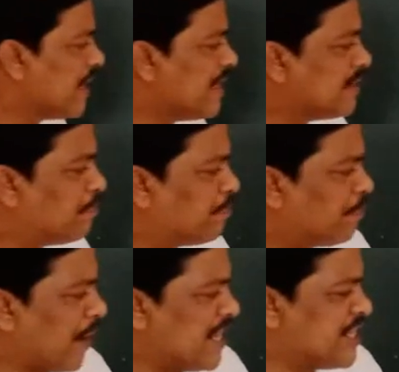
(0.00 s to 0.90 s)
he is a
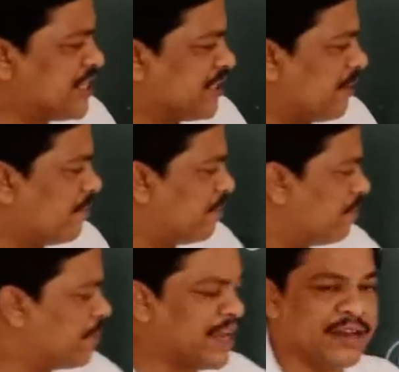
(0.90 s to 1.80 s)
price
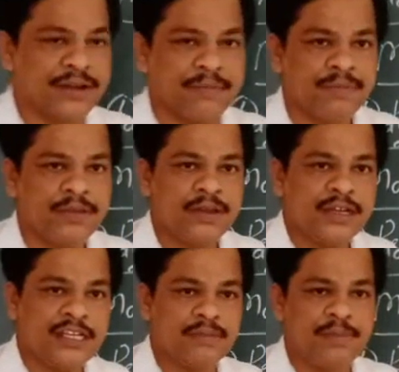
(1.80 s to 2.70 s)
maker.
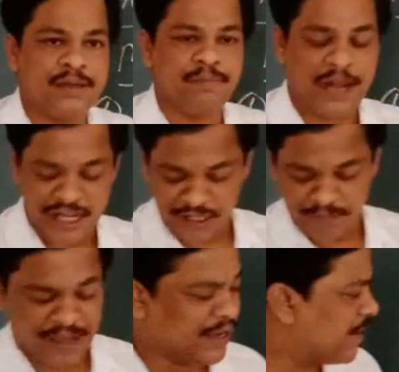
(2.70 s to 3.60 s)
He is a price
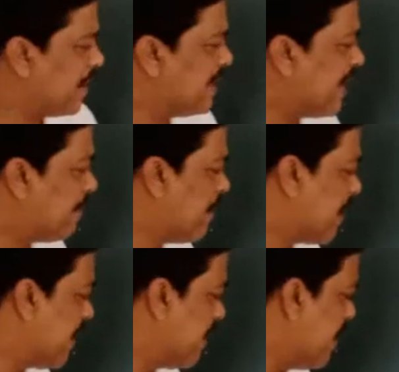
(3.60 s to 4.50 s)
maker in that
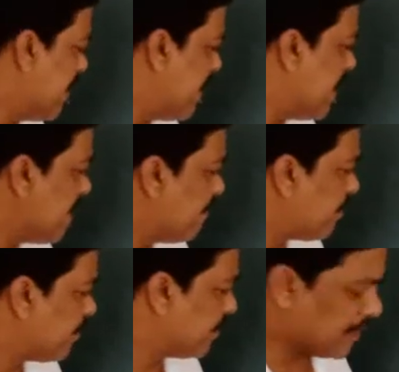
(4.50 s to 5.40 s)
market.
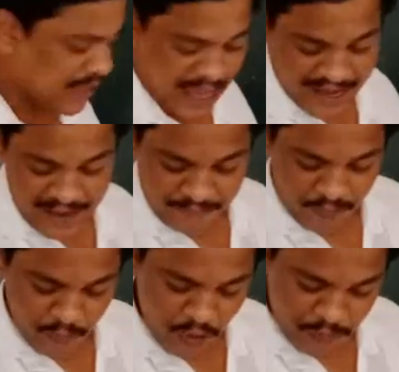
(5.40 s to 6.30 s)
Here, again for
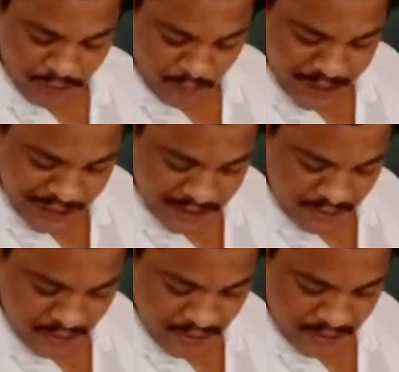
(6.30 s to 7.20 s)
monopoly competition,